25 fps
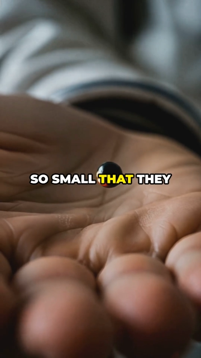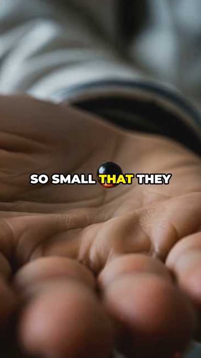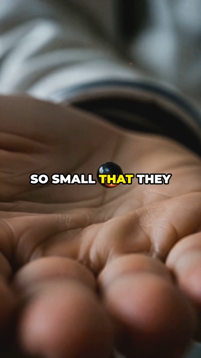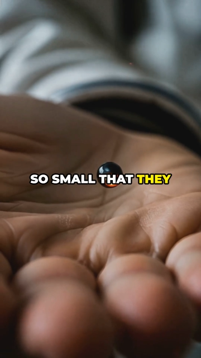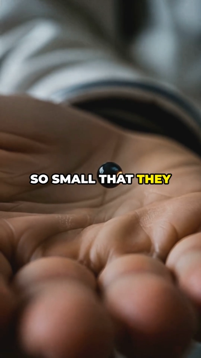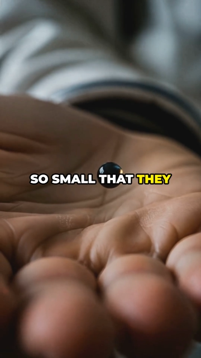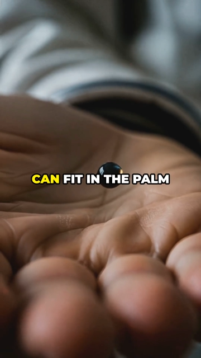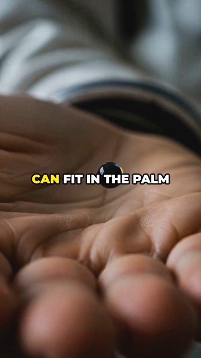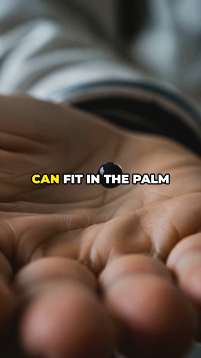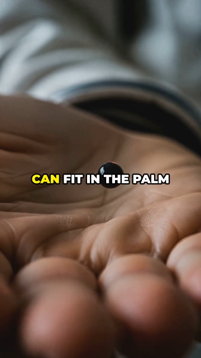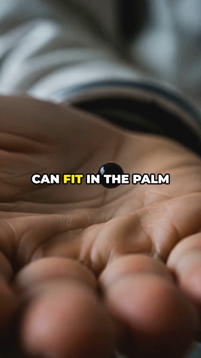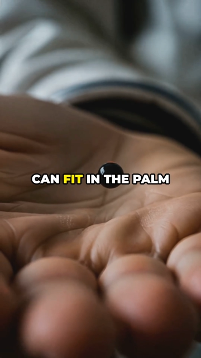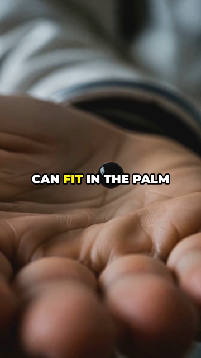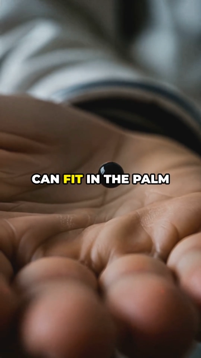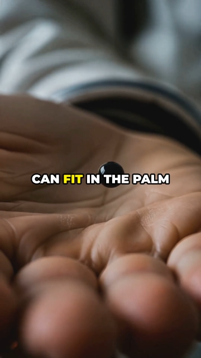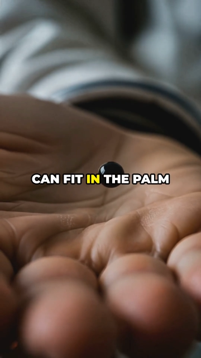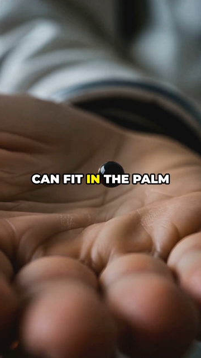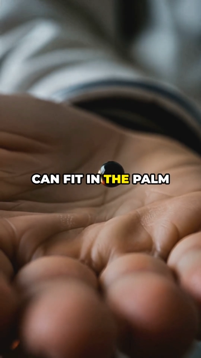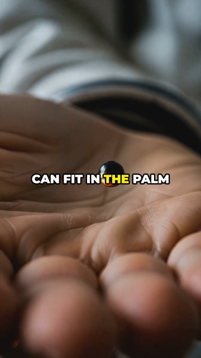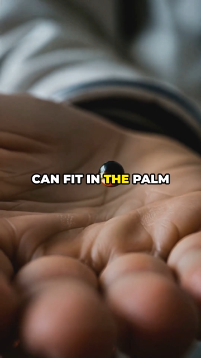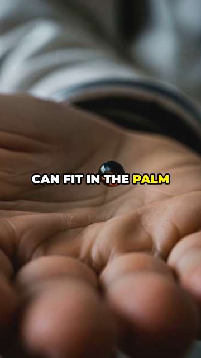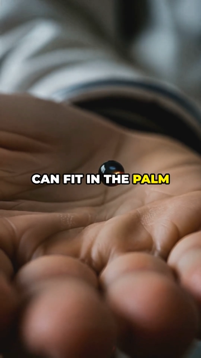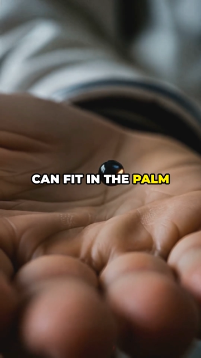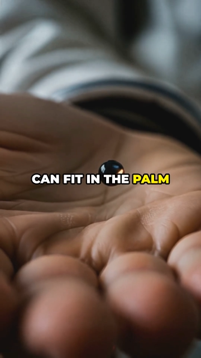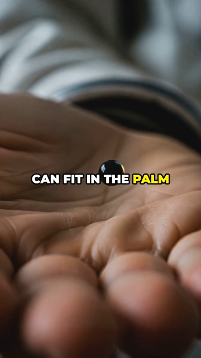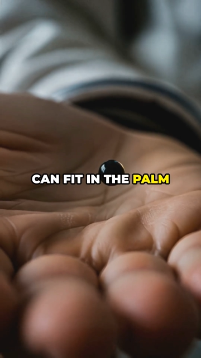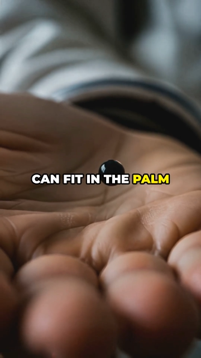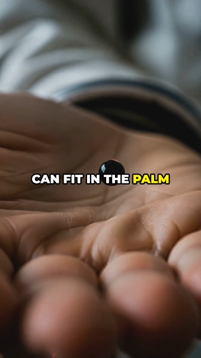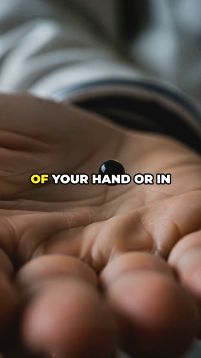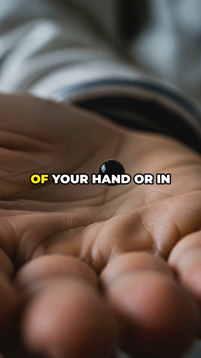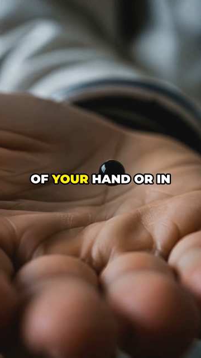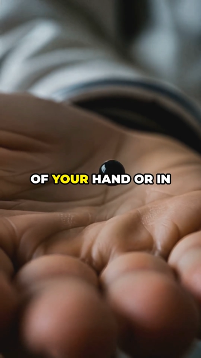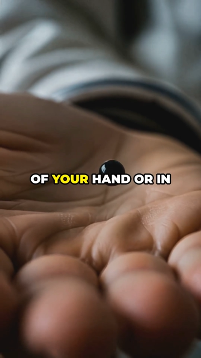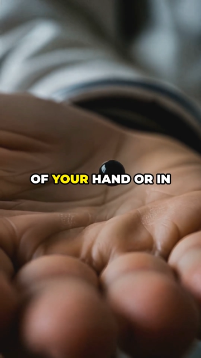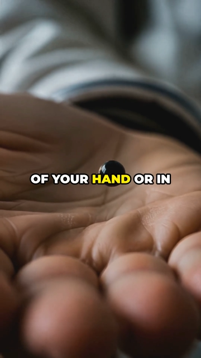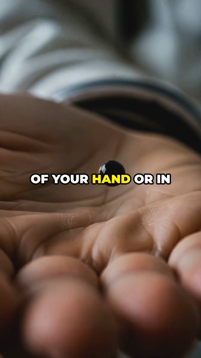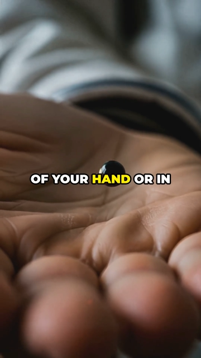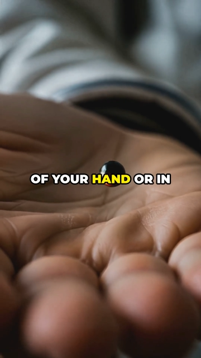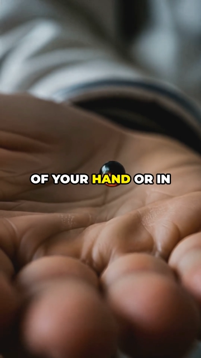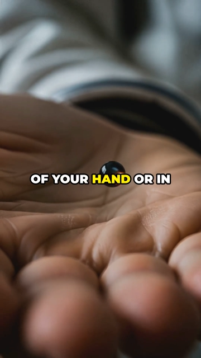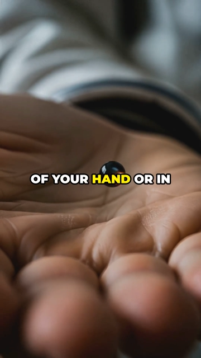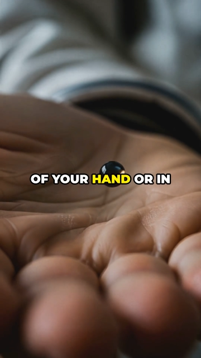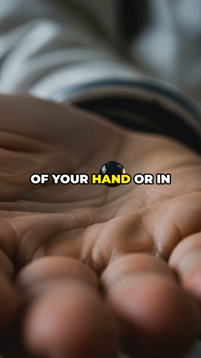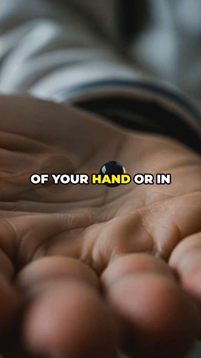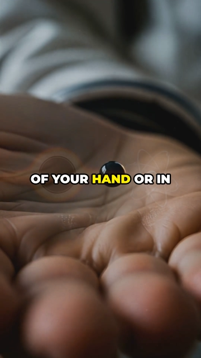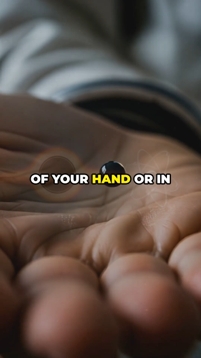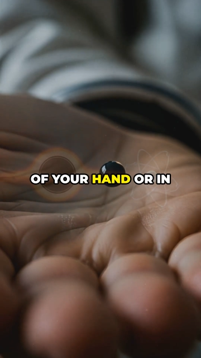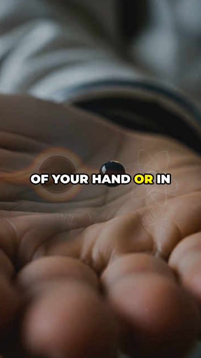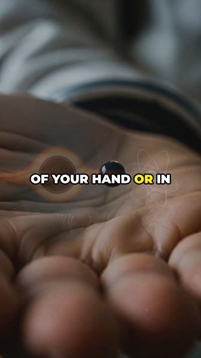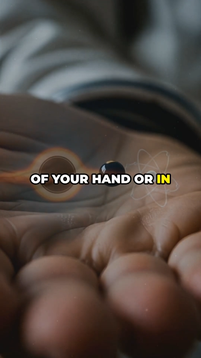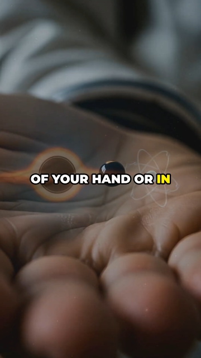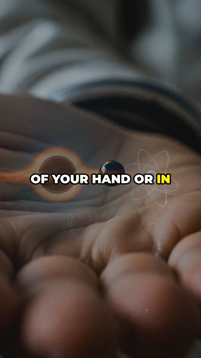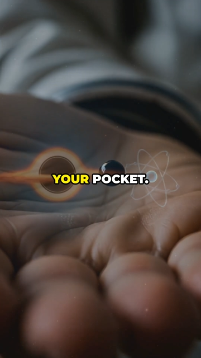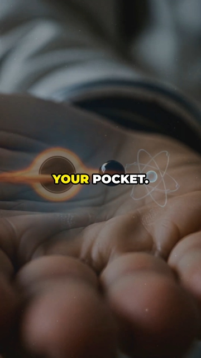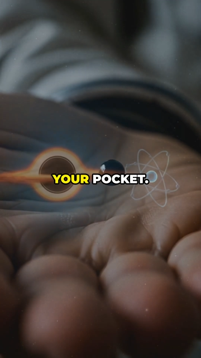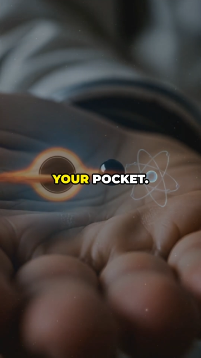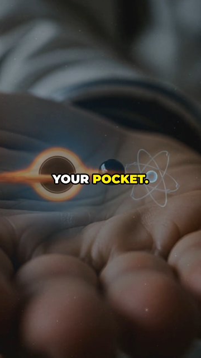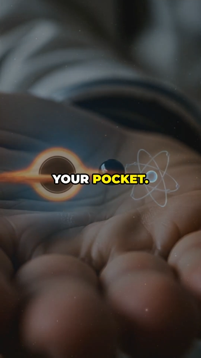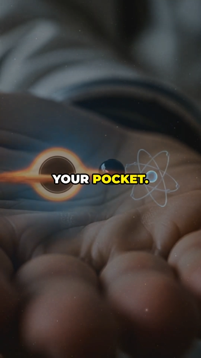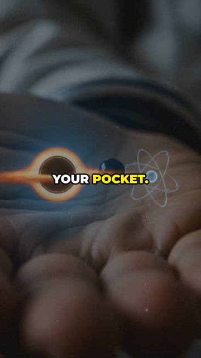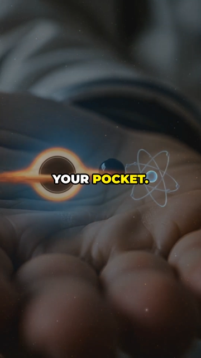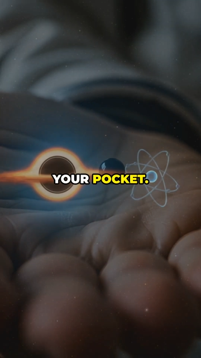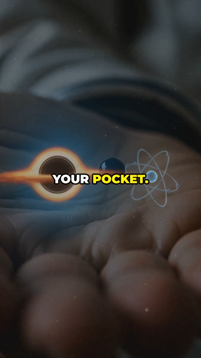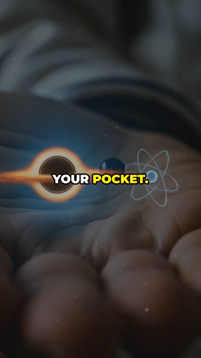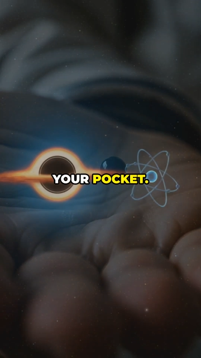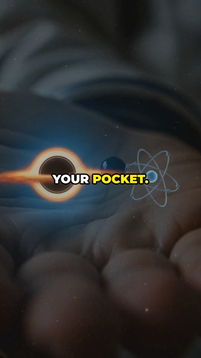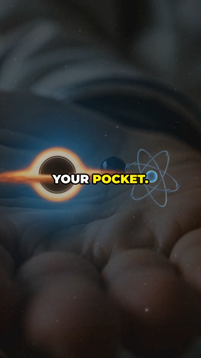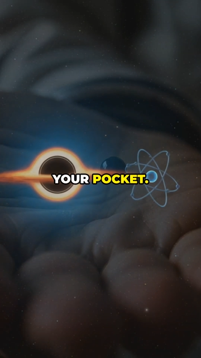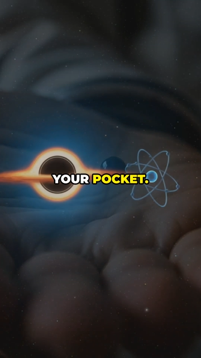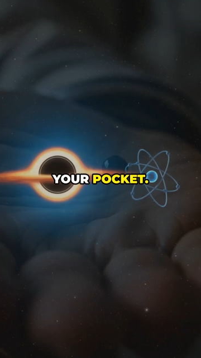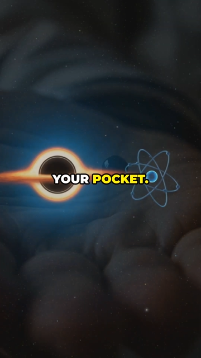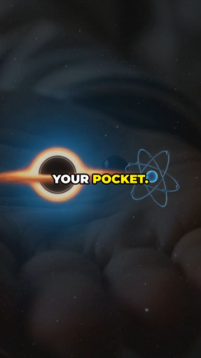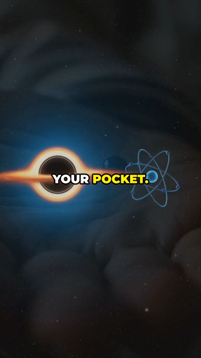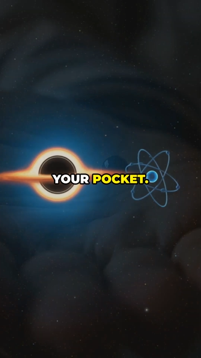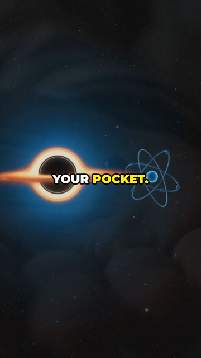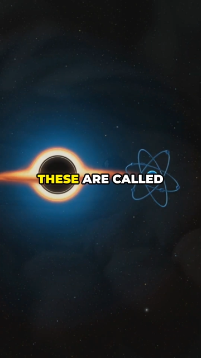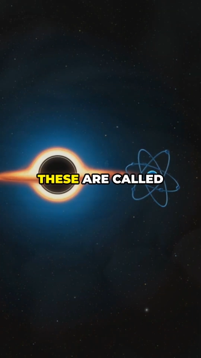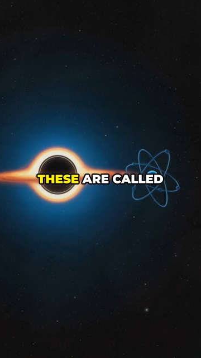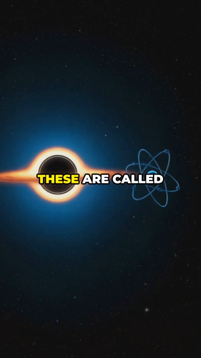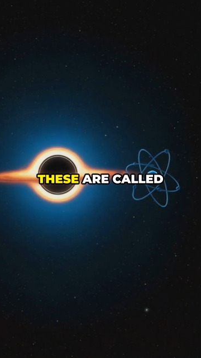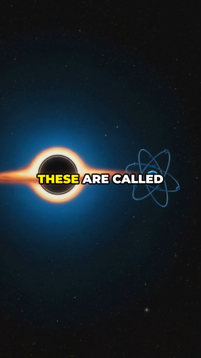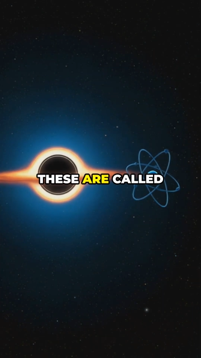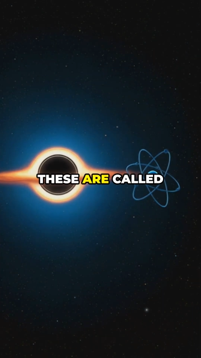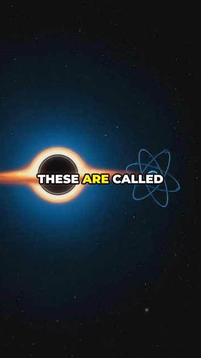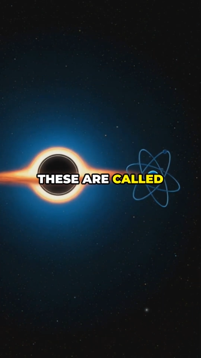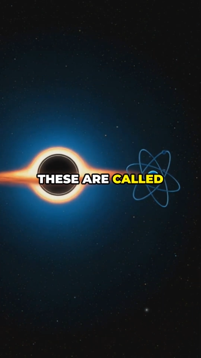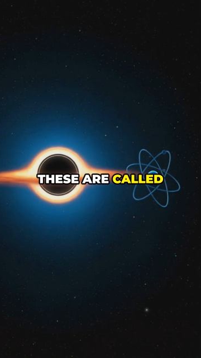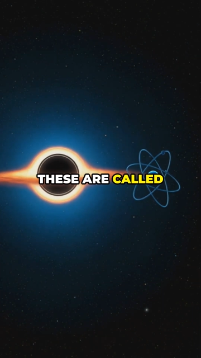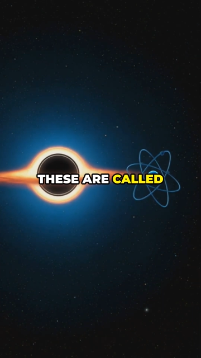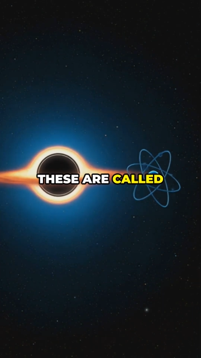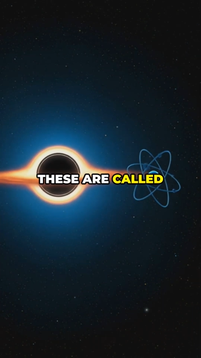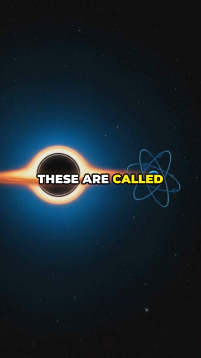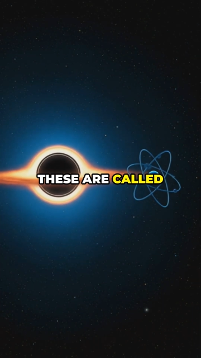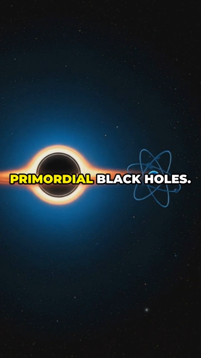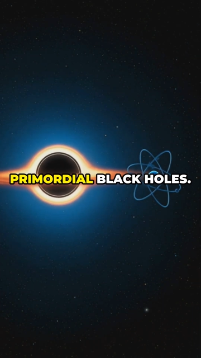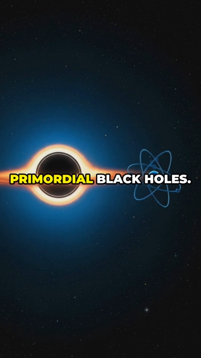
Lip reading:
(no speaker visible)